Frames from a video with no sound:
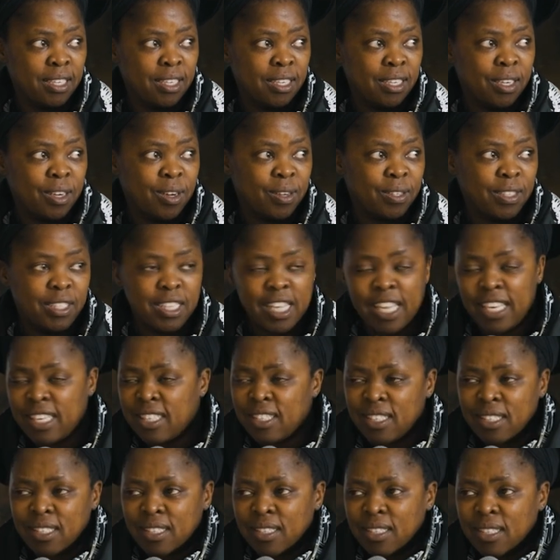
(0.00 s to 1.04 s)
Because
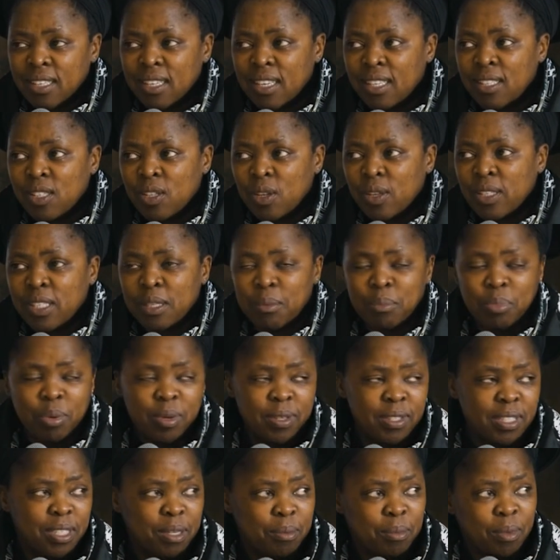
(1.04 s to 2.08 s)
then it's not
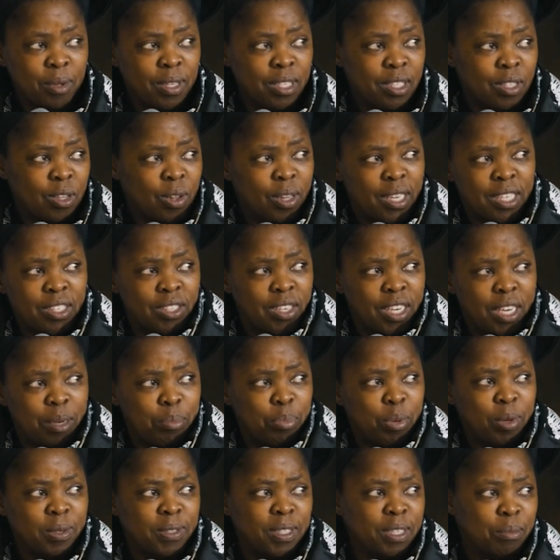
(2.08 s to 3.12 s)
impossible. It's not really
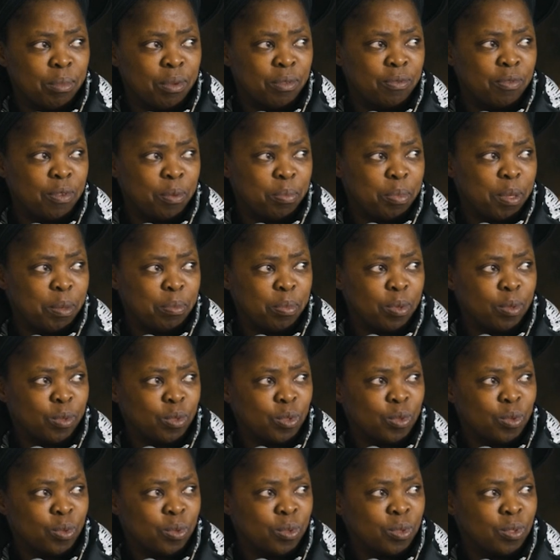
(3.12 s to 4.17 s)
possible for people
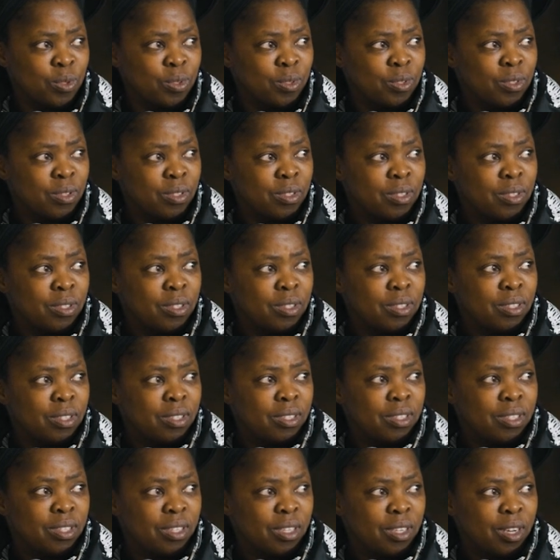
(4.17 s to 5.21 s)
to,
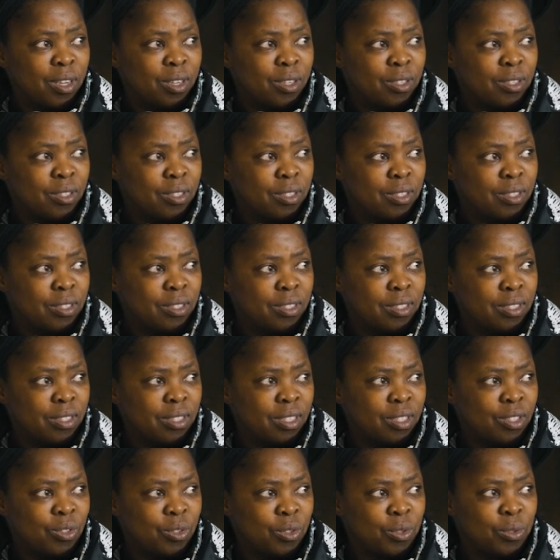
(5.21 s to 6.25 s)
you know,
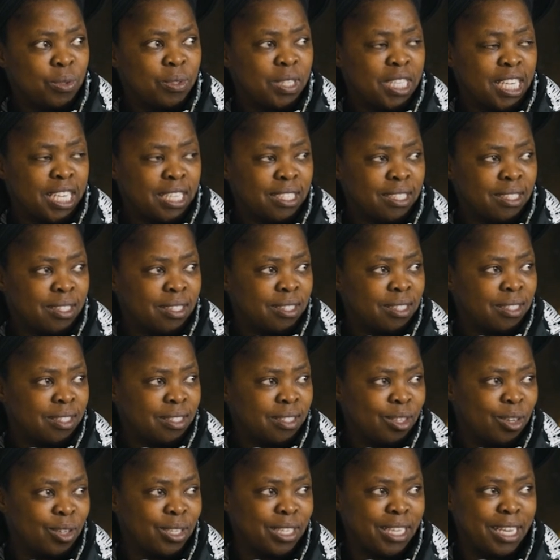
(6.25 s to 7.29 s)
to do things
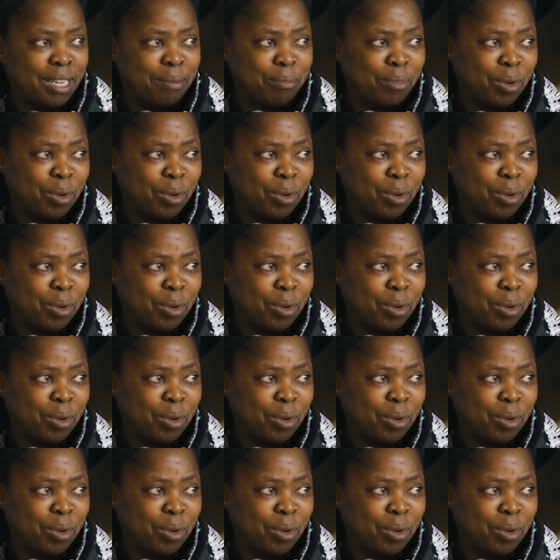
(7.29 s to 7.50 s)
on their